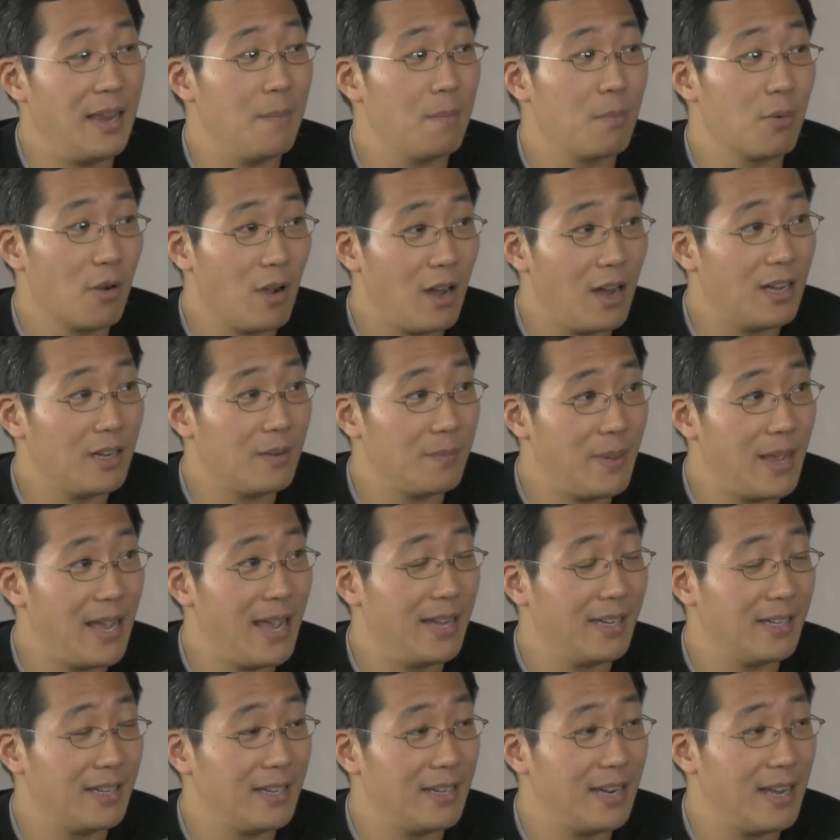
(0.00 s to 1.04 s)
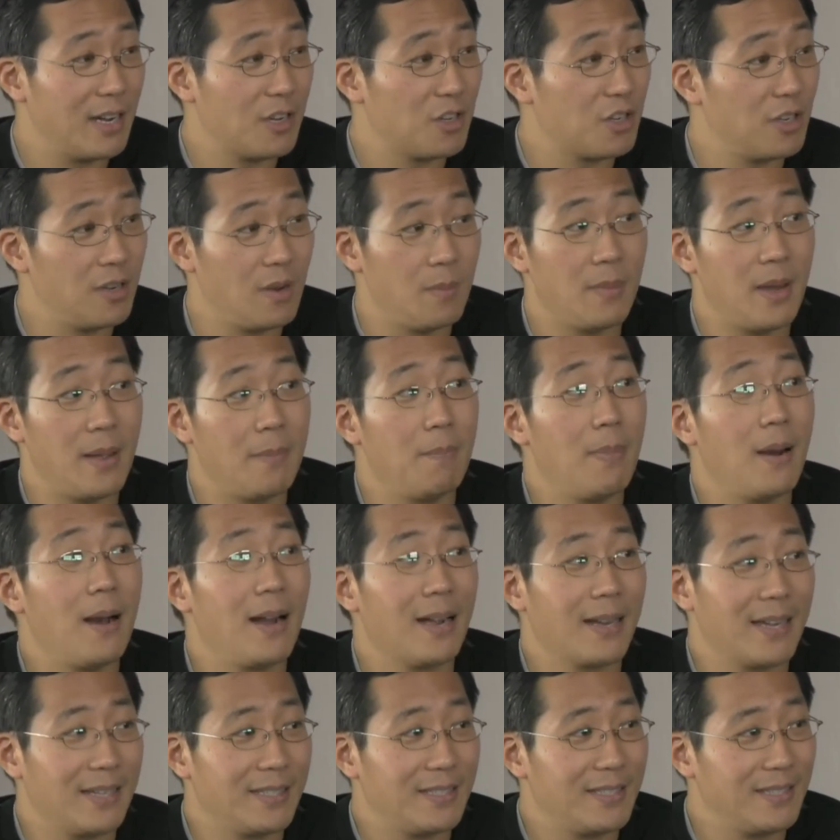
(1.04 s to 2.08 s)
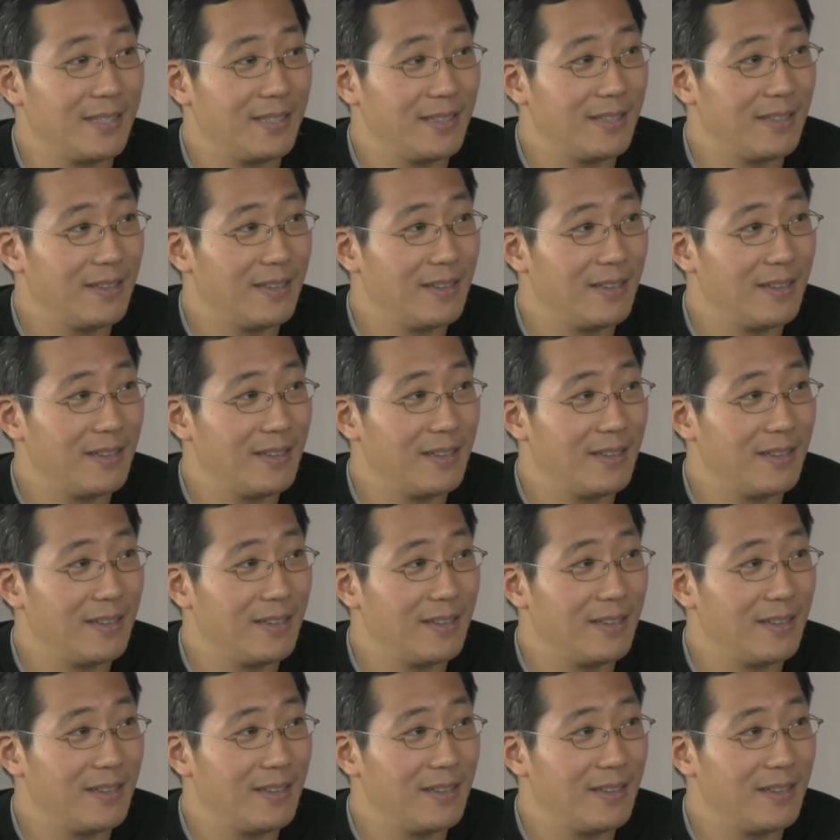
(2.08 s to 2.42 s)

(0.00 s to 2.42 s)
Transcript: a broadband connection in my pocket.